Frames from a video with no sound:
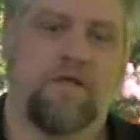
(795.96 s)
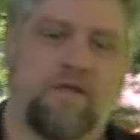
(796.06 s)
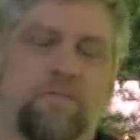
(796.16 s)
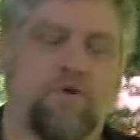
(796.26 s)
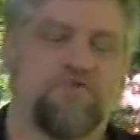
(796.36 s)

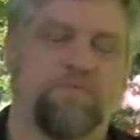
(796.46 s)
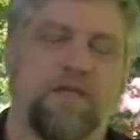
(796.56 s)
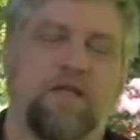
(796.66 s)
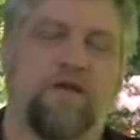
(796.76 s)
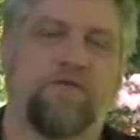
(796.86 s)
The most
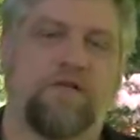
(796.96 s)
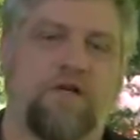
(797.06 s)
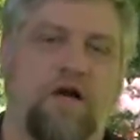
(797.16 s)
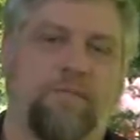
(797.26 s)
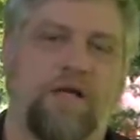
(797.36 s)
beloved
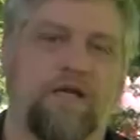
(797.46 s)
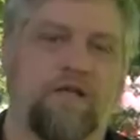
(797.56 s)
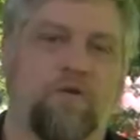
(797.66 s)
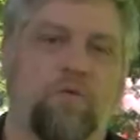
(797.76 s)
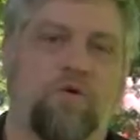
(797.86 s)
comic
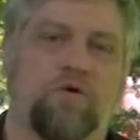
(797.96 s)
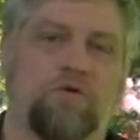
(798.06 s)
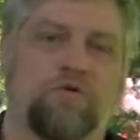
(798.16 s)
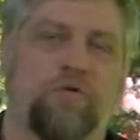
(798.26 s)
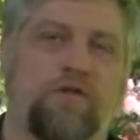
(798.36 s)
in the
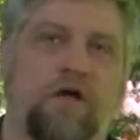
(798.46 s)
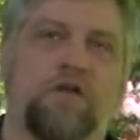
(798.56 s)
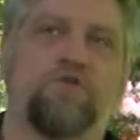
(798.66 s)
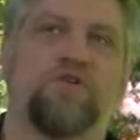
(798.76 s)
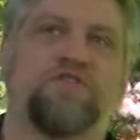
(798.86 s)
world, with
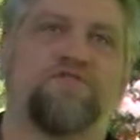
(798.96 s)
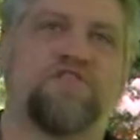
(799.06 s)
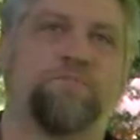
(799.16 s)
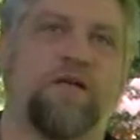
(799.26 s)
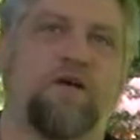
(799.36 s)
hundreds of
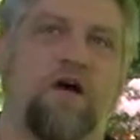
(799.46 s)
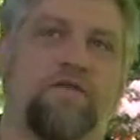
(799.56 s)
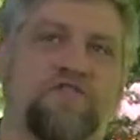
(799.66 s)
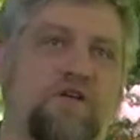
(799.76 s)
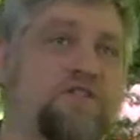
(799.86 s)

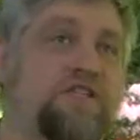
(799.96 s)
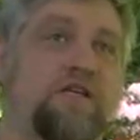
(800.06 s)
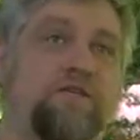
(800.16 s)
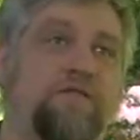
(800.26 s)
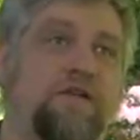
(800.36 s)
spin-offs on
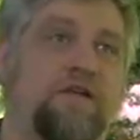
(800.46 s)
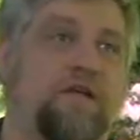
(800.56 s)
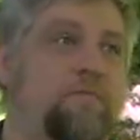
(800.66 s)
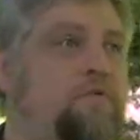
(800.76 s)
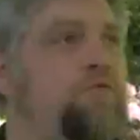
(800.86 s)
TV
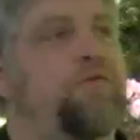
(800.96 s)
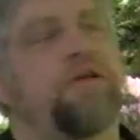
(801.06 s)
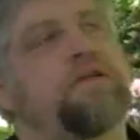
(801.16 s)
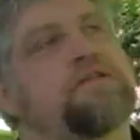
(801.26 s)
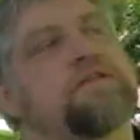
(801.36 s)
and
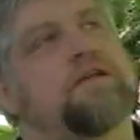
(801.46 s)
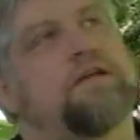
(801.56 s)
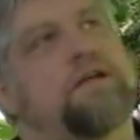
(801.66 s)
movies.